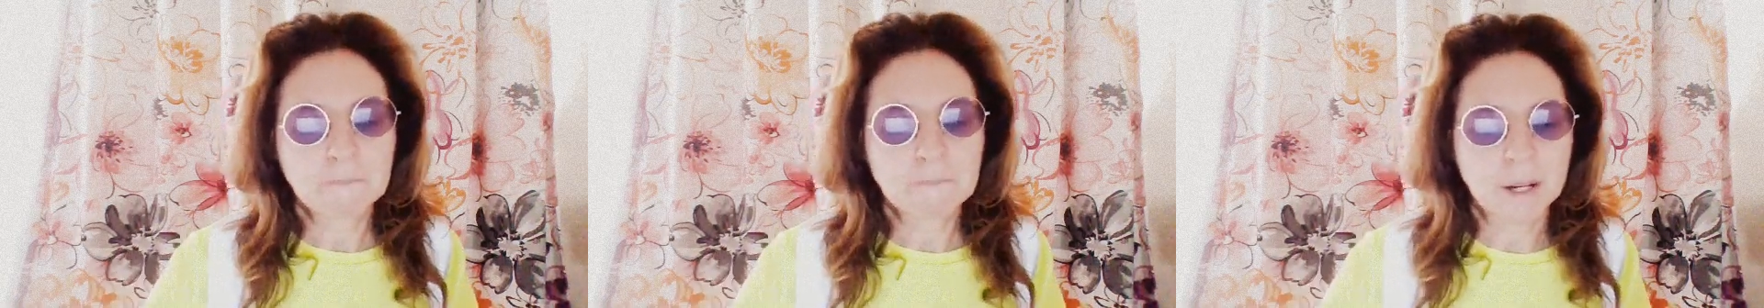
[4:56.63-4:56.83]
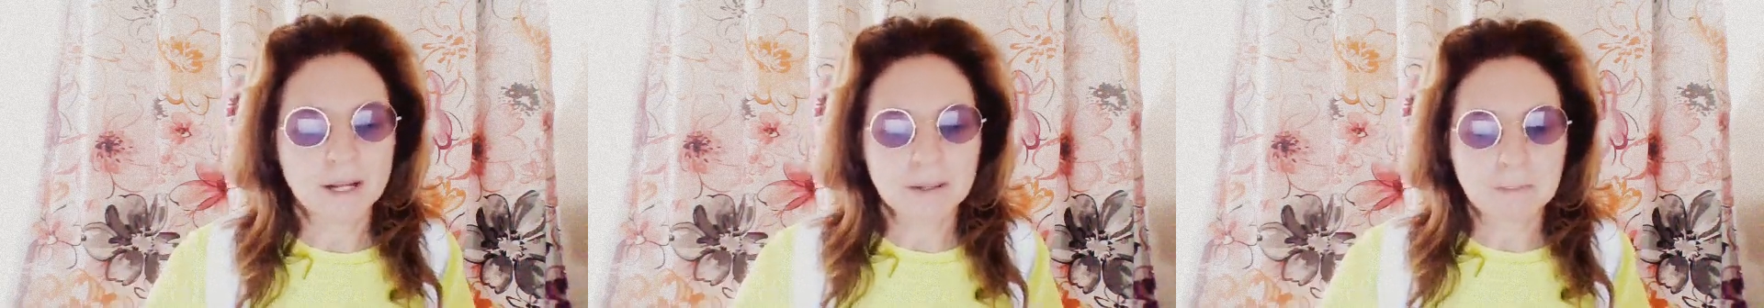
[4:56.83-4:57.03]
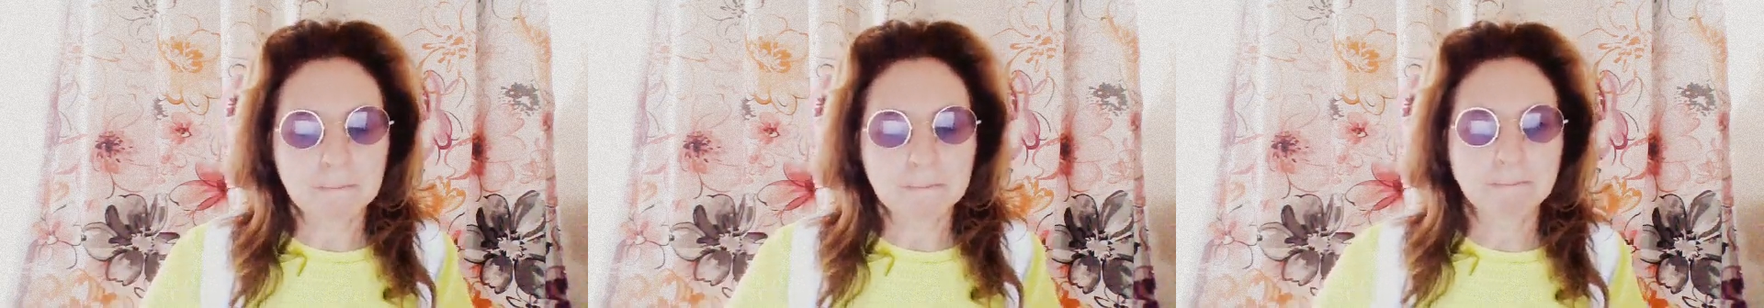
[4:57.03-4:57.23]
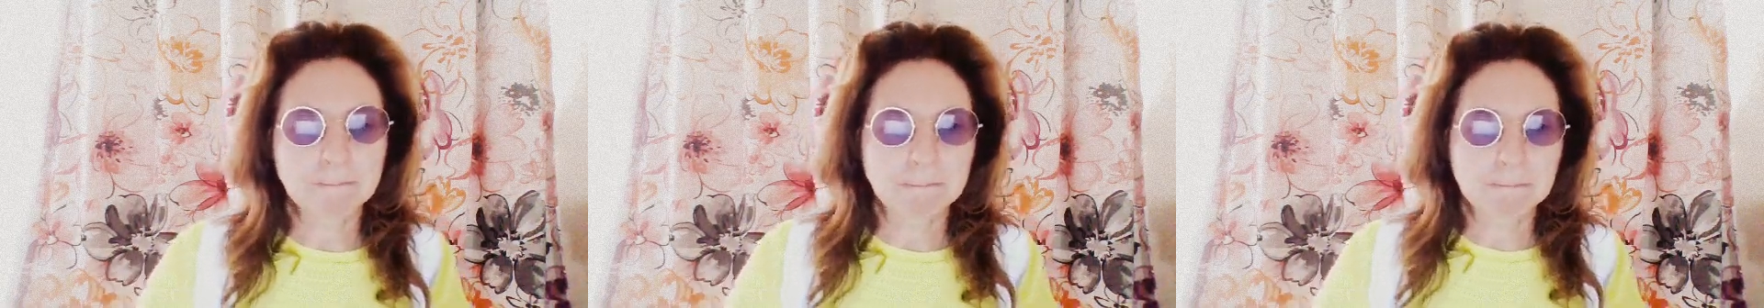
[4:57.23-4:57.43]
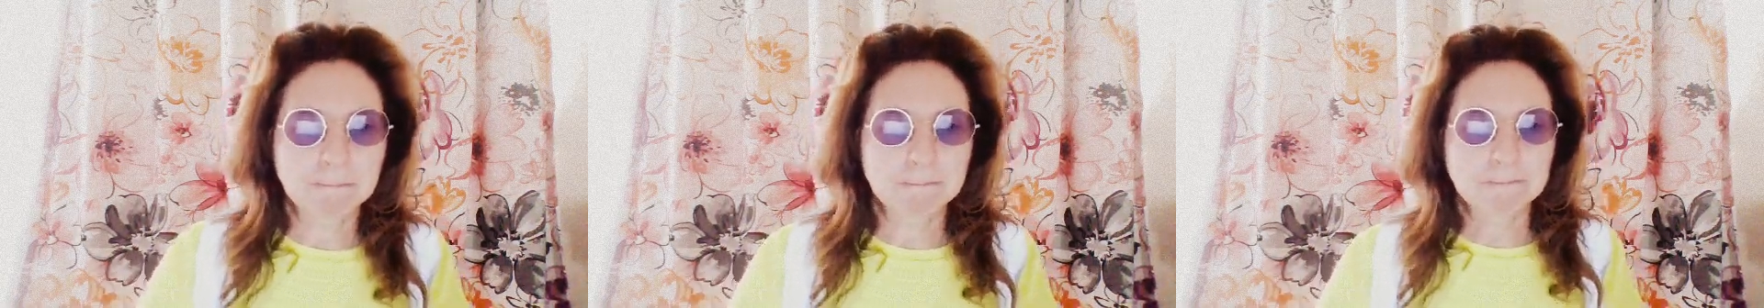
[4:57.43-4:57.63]
But
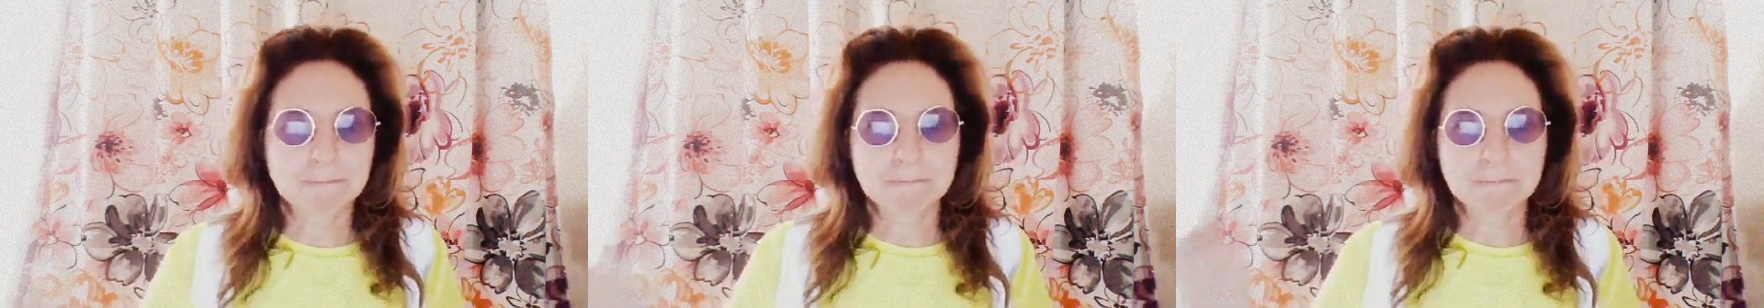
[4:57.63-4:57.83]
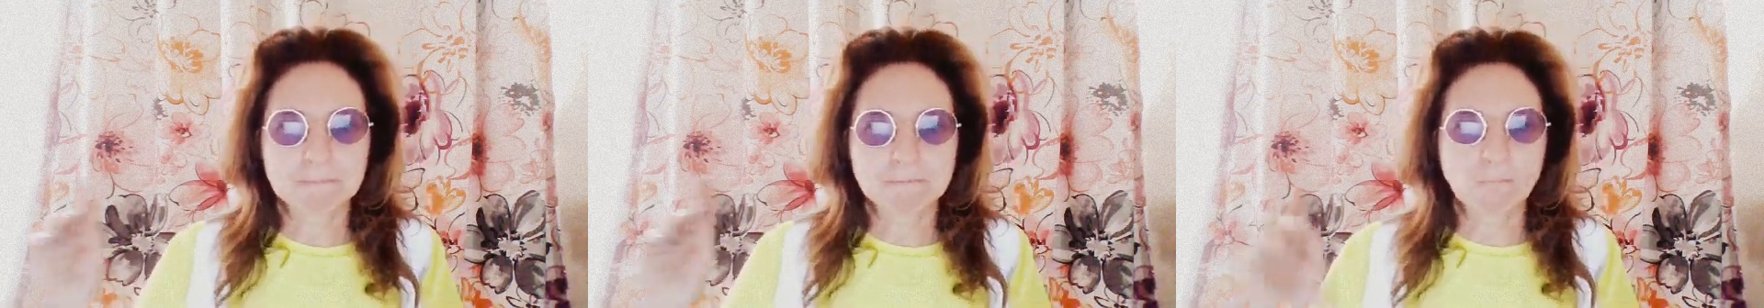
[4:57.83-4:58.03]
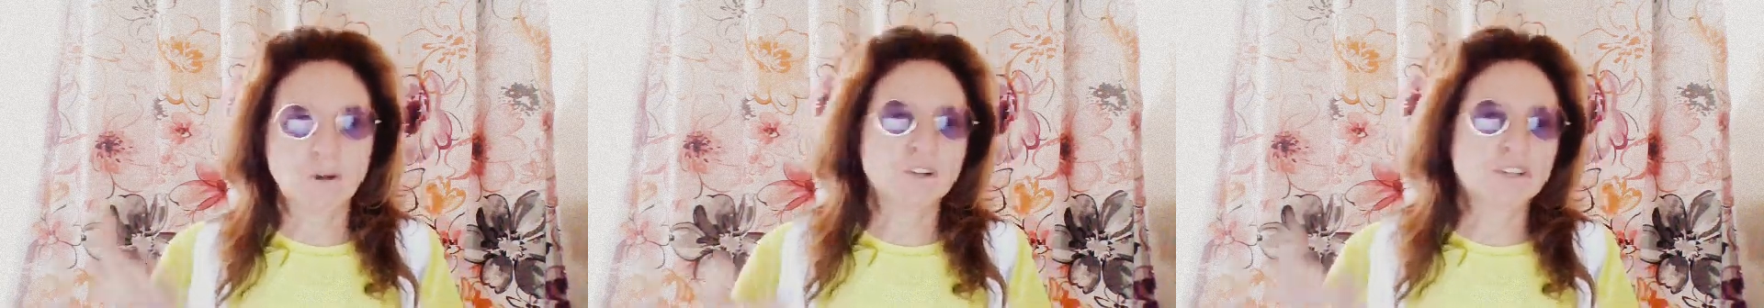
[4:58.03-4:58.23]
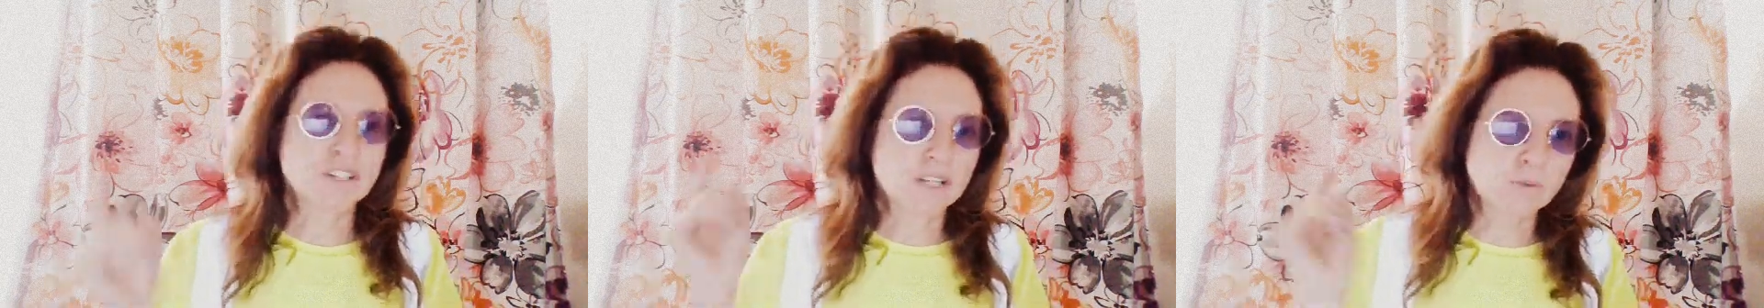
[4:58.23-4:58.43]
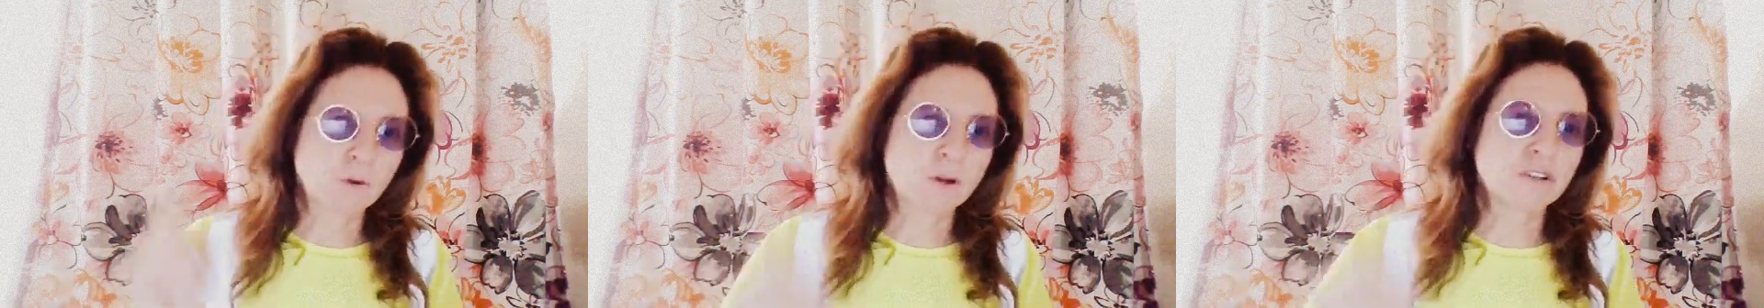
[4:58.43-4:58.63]
water
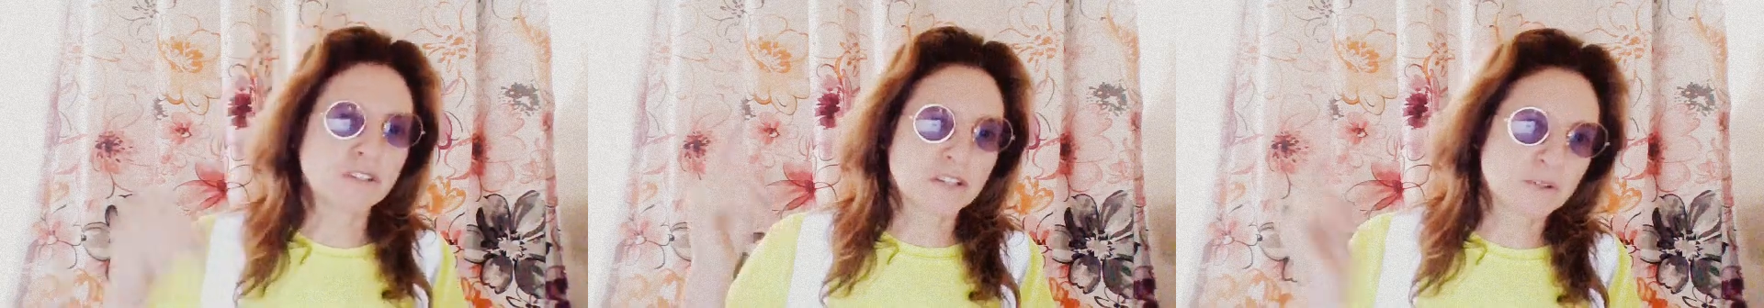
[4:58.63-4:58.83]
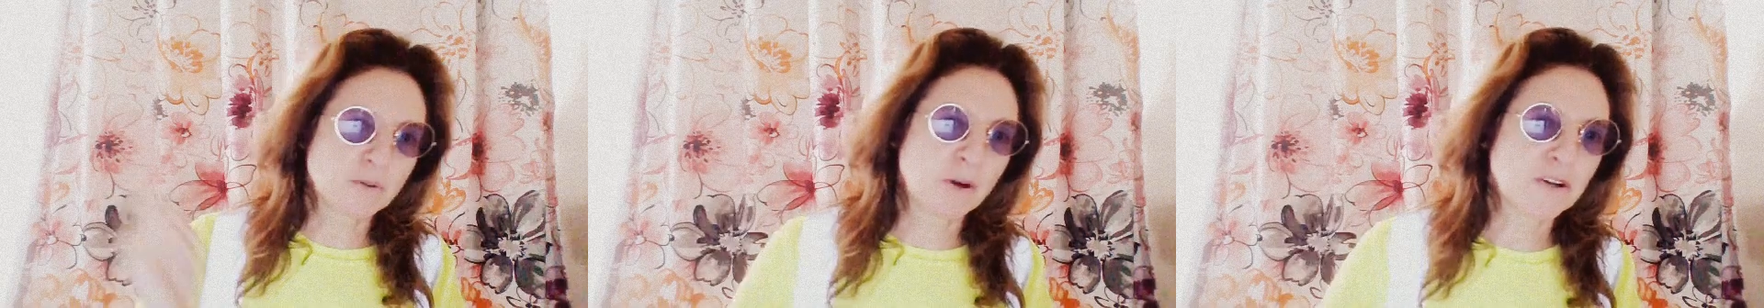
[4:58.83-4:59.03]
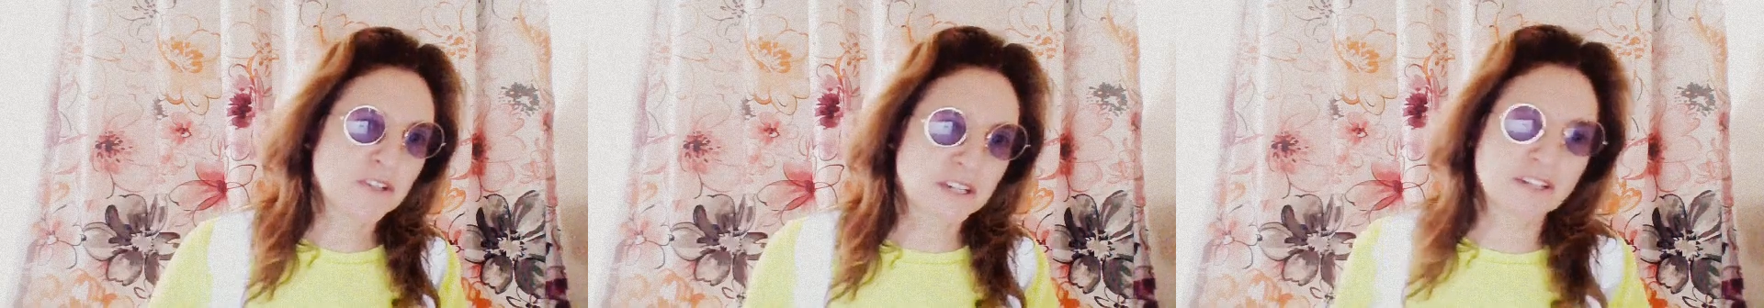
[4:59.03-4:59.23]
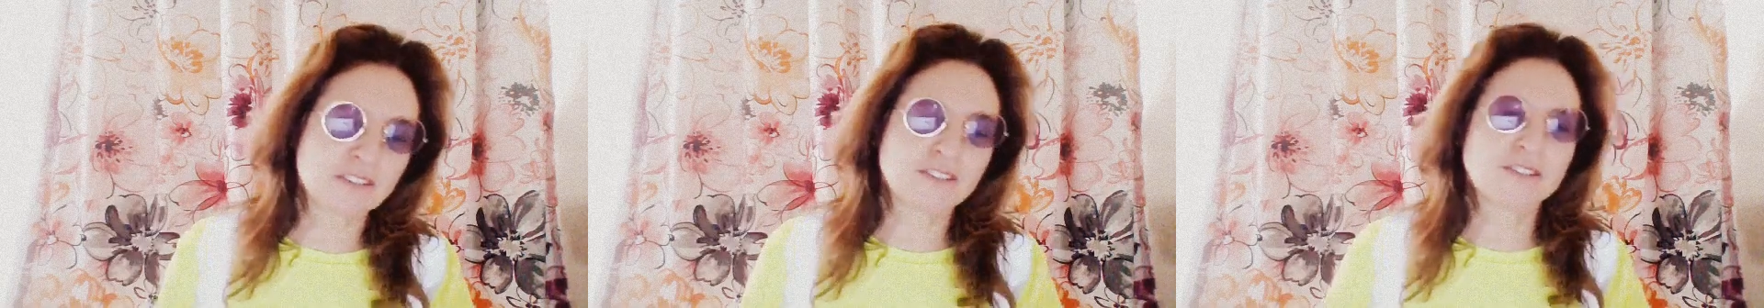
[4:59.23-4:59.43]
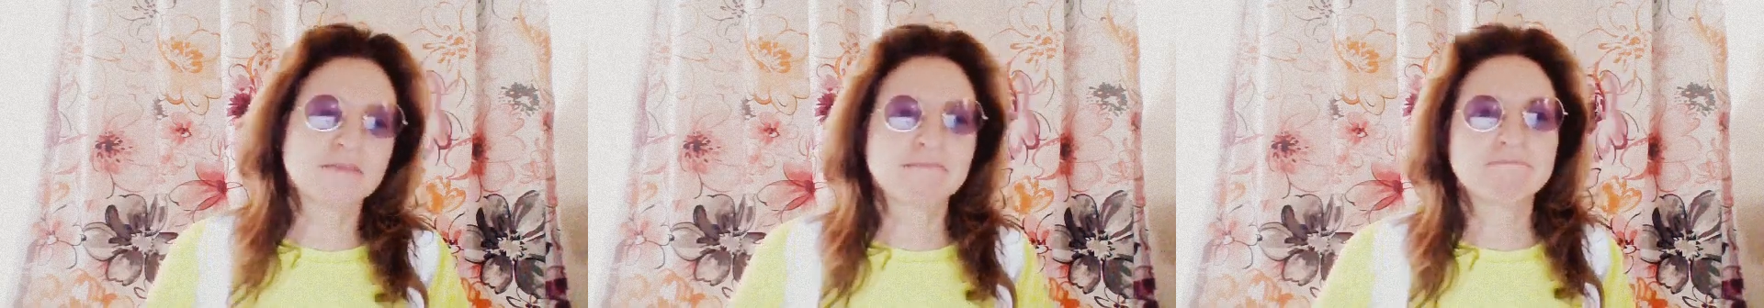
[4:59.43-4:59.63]
change, water change, water
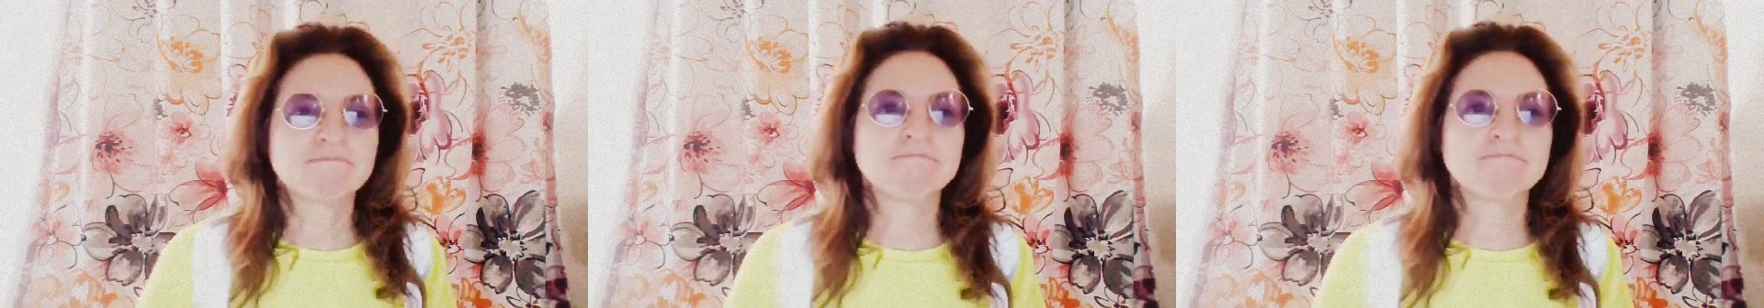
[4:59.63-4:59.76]
change.